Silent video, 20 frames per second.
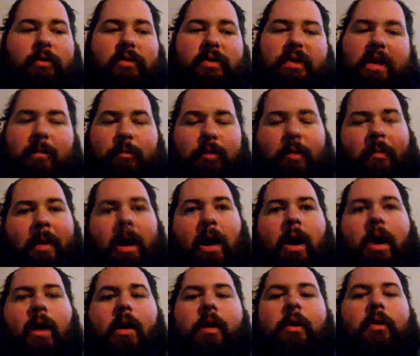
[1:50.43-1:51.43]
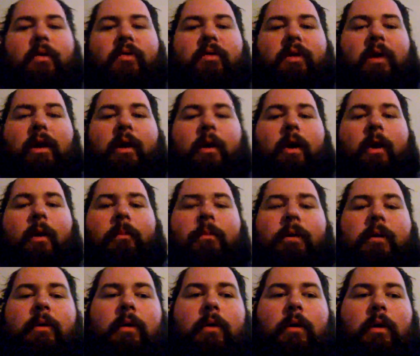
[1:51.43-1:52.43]
Same with my audio setup.
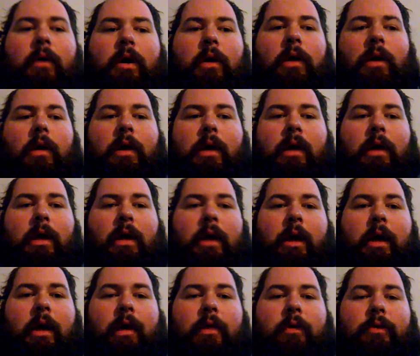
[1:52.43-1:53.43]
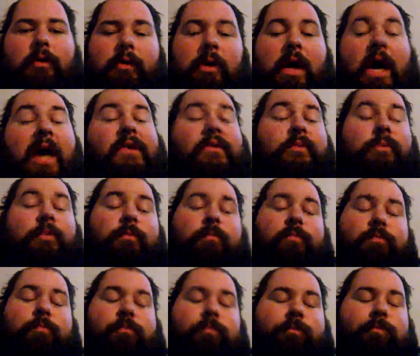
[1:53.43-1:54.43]
And you guys
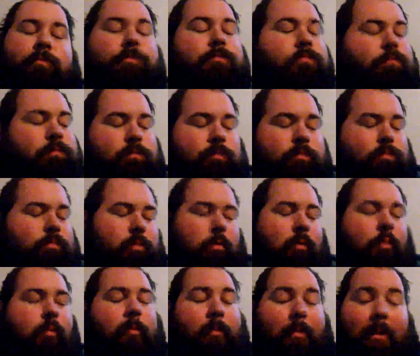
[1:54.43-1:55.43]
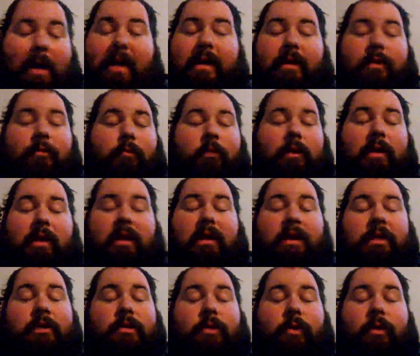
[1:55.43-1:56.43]
might really
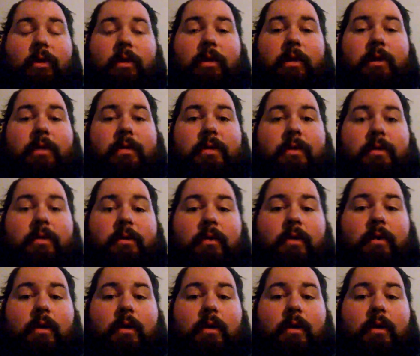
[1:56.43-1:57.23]
enjoy this.